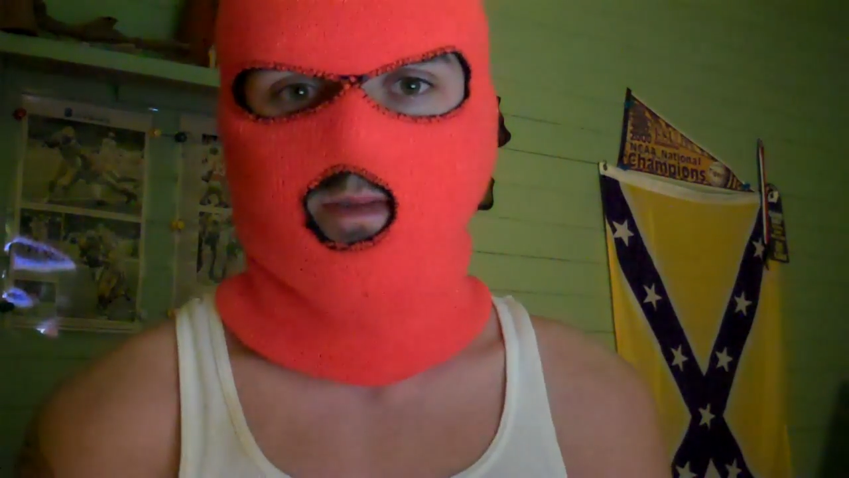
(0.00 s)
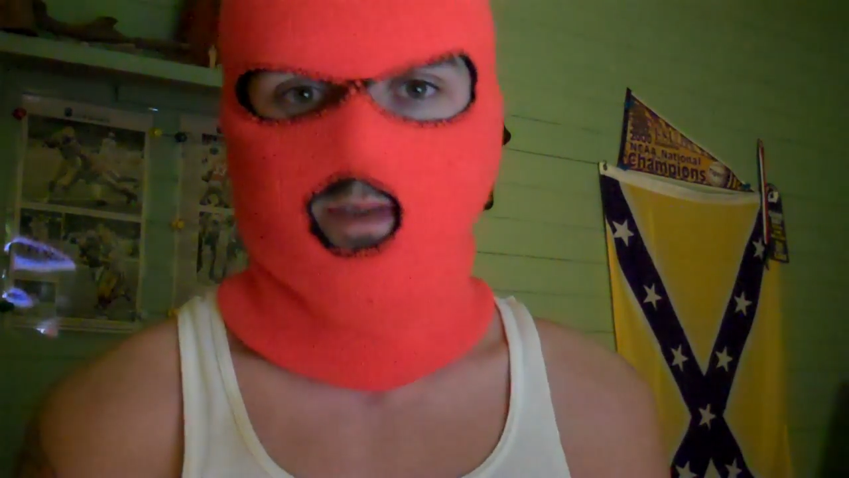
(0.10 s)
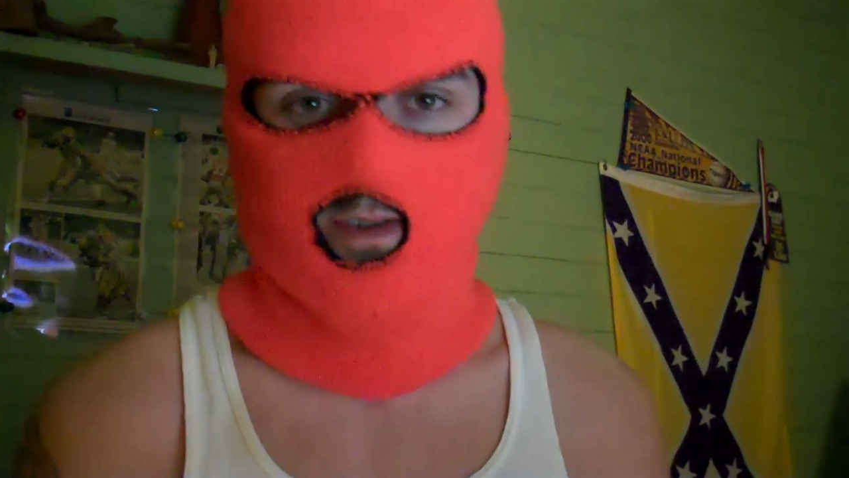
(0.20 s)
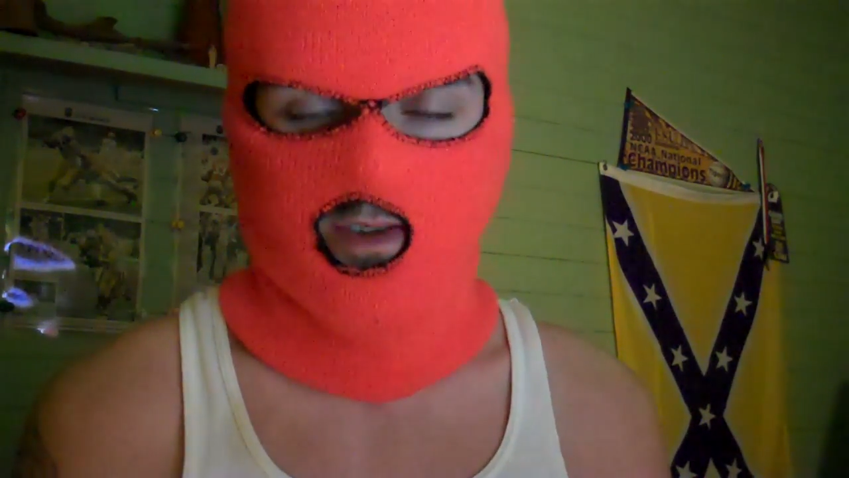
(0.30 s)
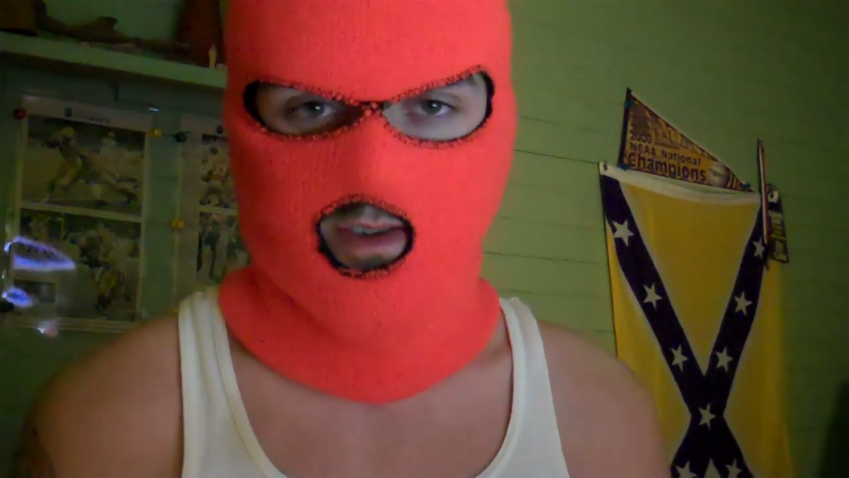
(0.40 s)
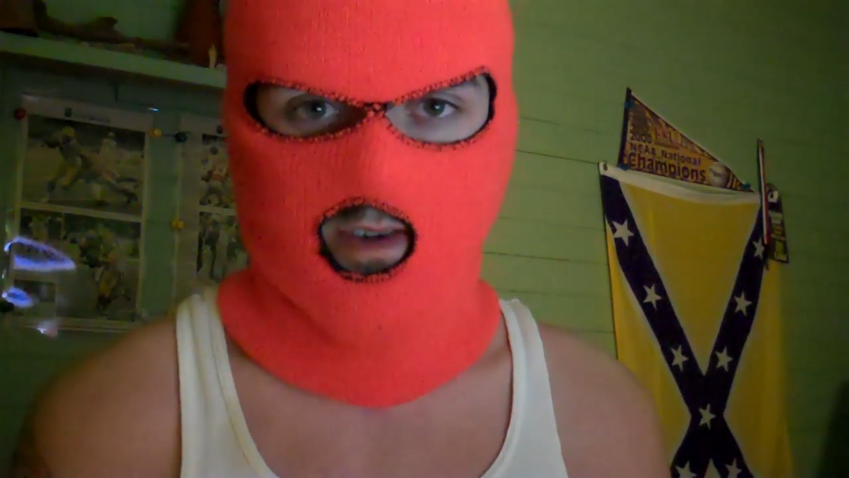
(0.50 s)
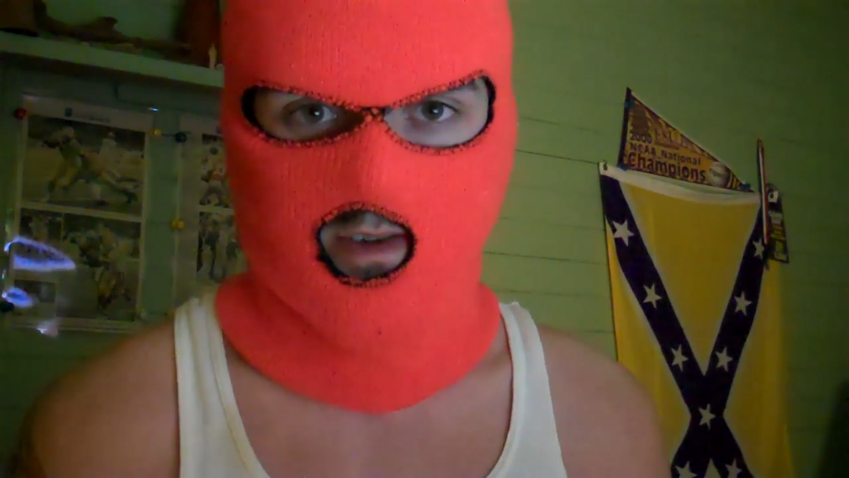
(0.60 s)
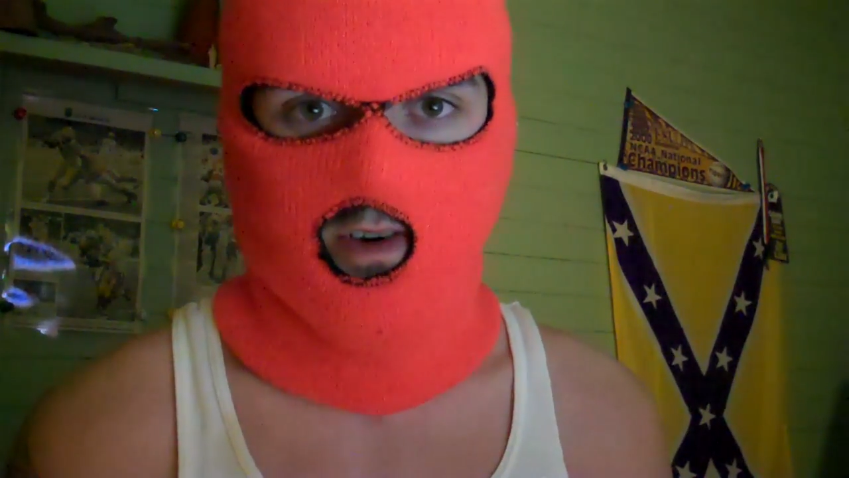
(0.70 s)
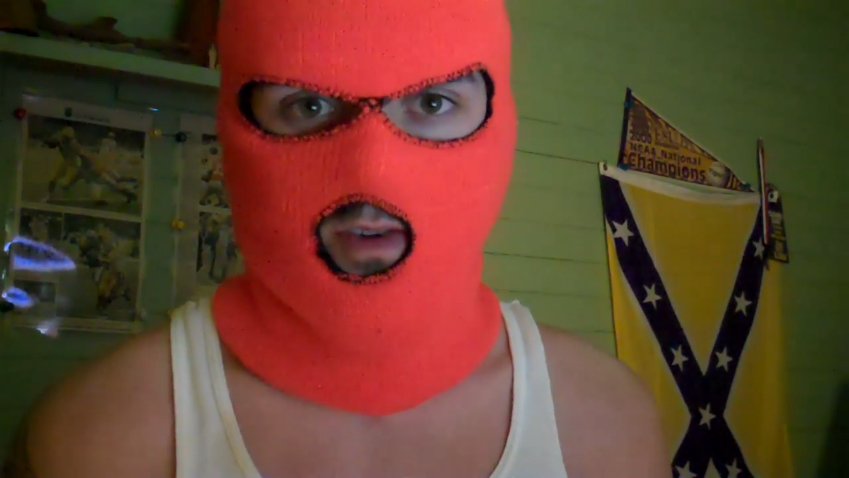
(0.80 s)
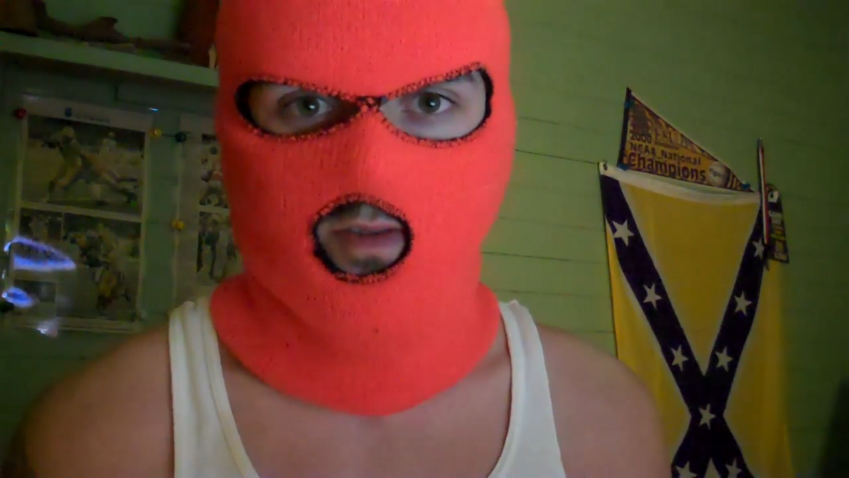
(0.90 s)
if it just
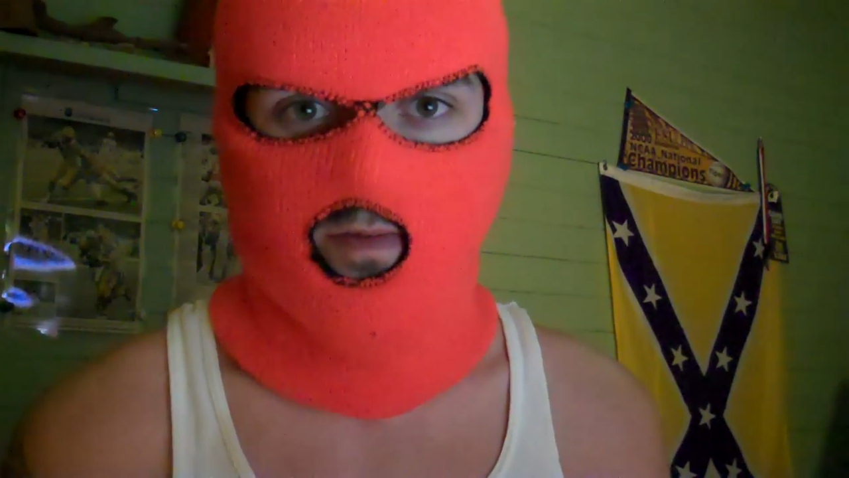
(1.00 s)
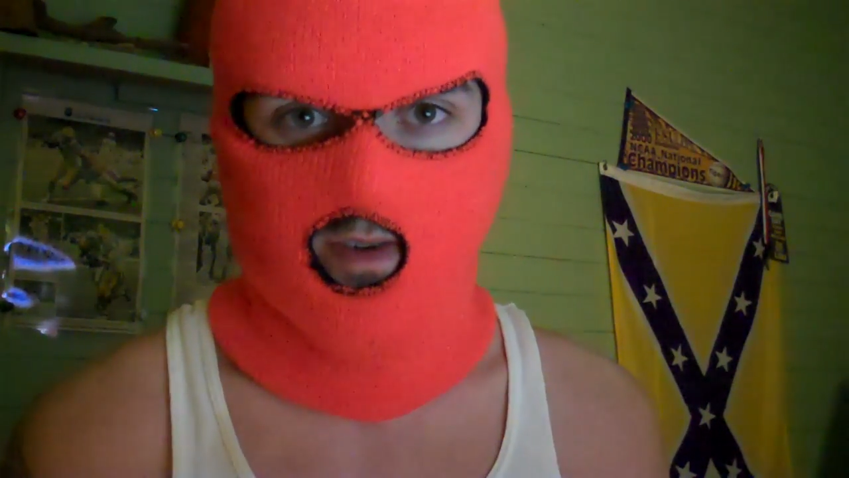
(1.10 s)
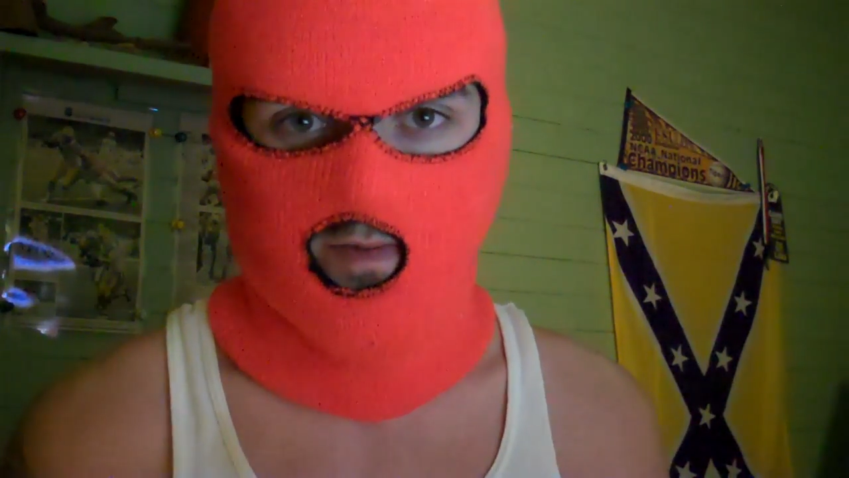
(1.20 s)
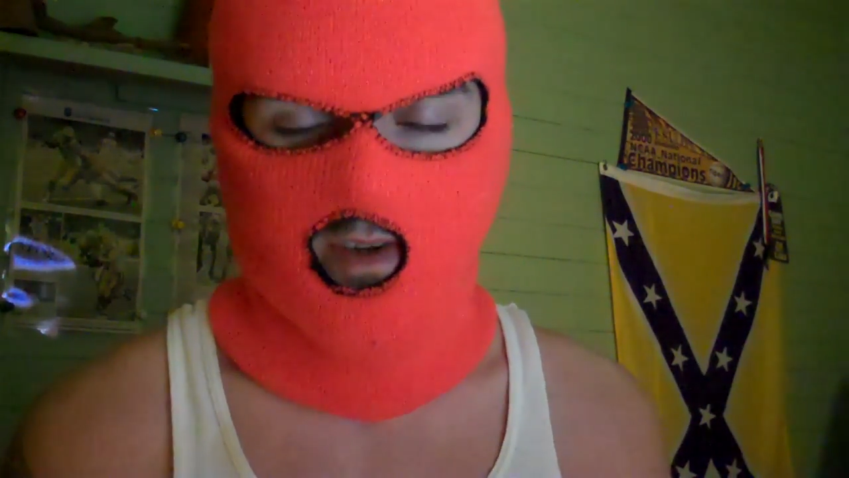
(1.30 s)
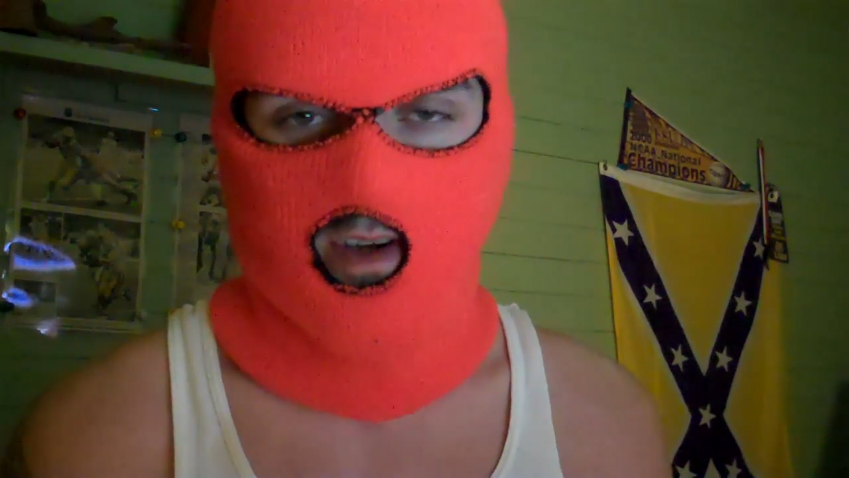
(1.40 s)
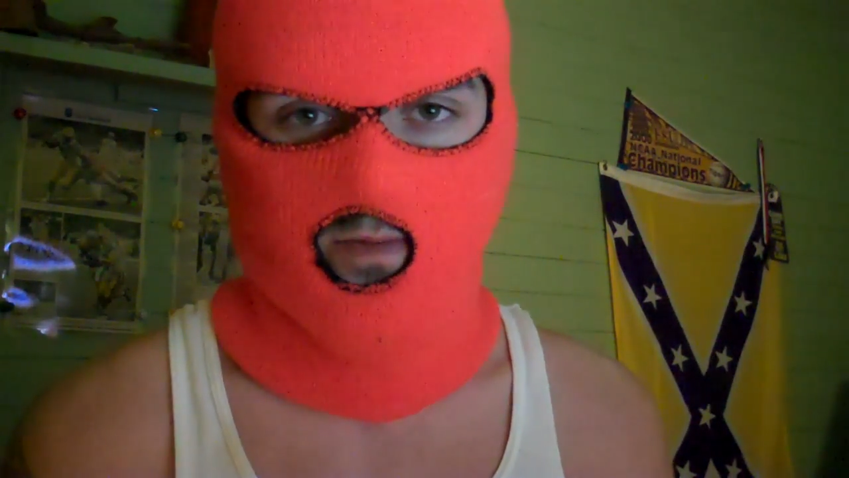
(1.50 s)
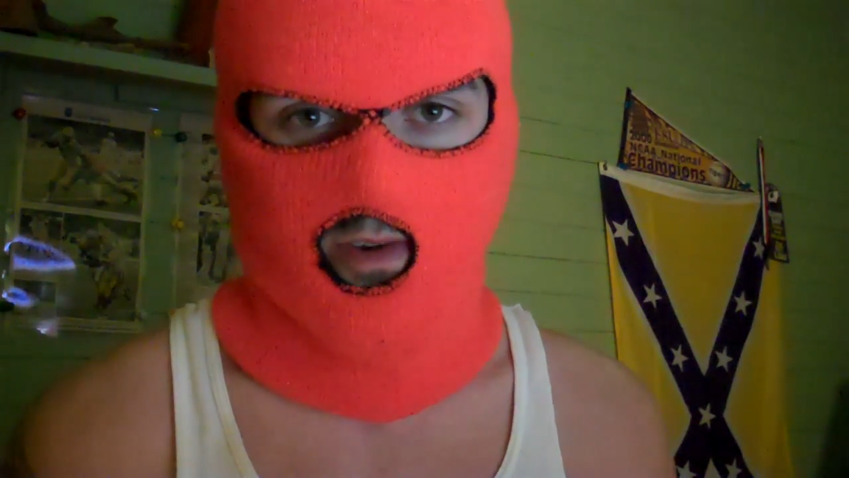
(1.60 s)
didn't hold 15